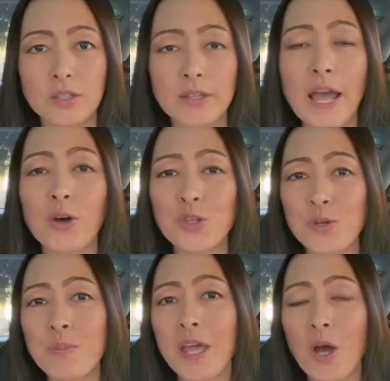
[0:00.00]
Now,
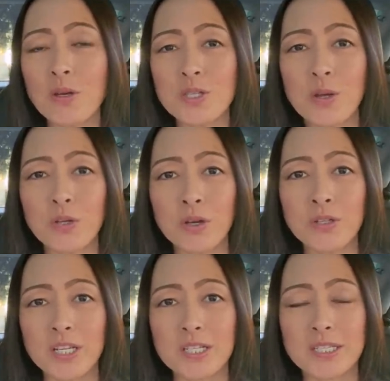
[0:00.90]
you may also
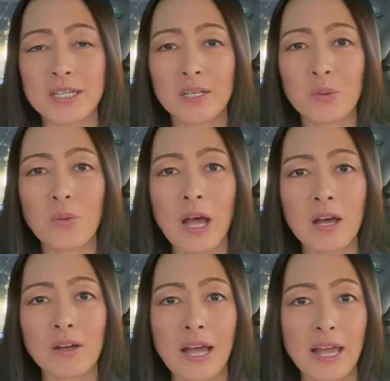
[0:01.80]
notice
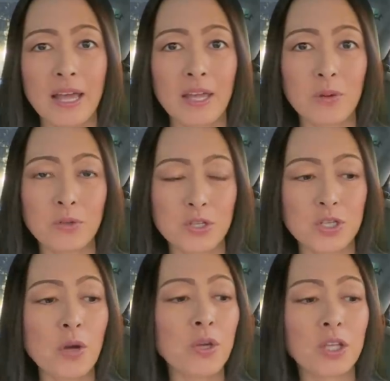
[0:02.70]
while I was
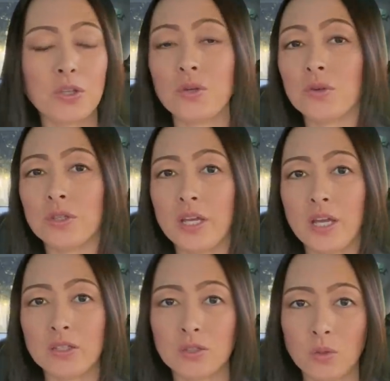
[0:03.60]
showing you
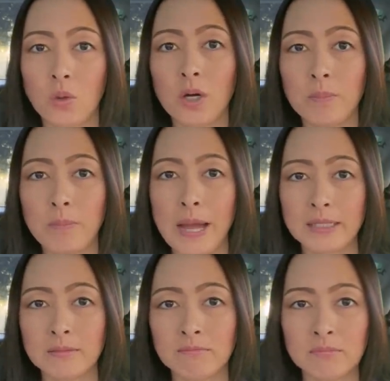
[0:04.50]
the door
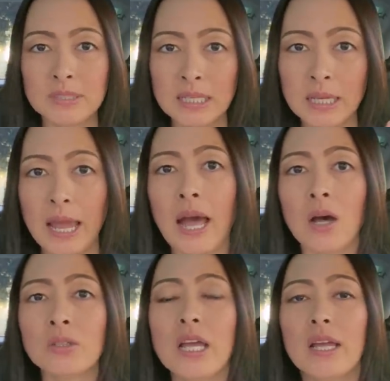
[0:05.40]
button
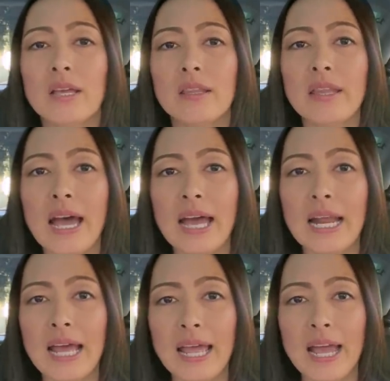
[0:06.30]
decal that
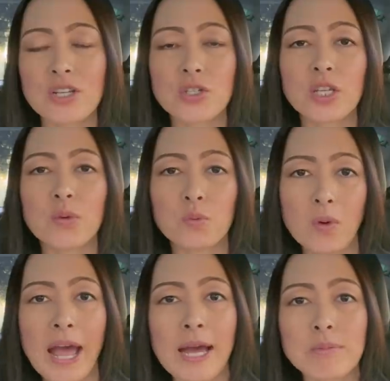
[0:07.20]
I actually
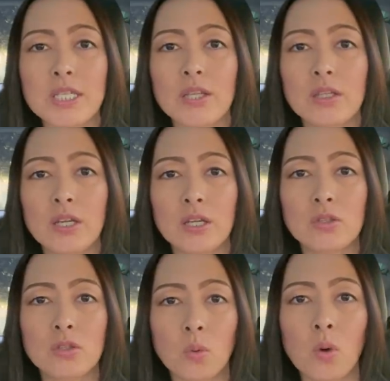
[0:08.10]
wrapped the
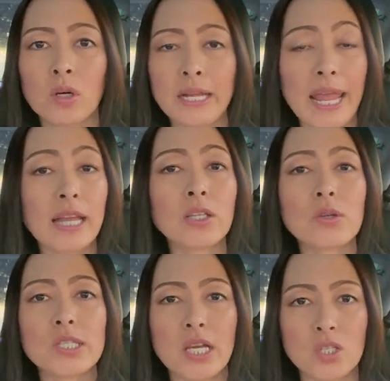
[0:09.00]
door
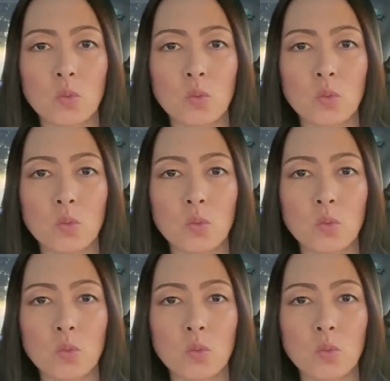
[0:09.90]
handles as